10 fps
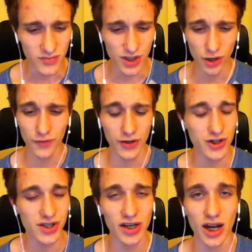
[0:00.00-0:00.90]
if you're
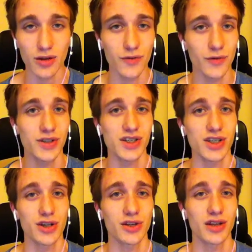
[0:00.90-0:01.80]
interested, I look forward to
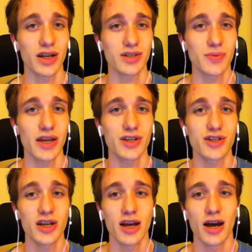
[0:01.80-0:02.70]
seeing you on the next
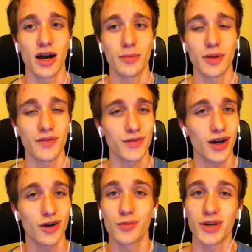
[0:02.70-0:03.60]
page. If
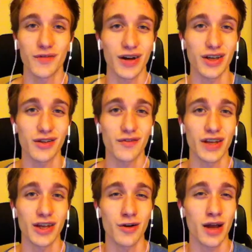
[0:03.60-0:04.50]
not, I hope you got value out of the
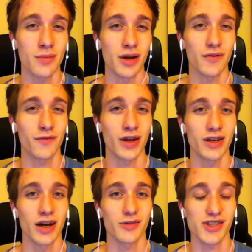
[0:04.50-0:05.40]
video. And my
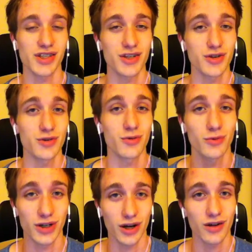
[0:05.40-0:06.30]
friend, I'll see you
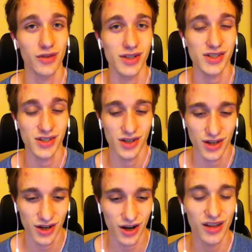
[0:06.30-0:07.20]
regardless
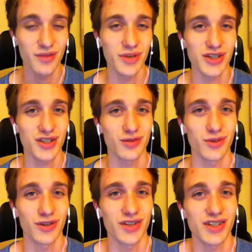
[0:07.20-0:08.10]
on the beach of the
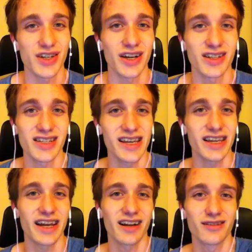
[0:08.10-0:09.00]
world this year. Take
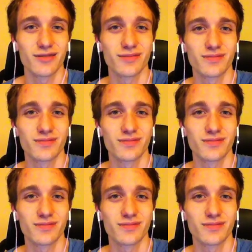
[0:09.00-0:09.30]
care.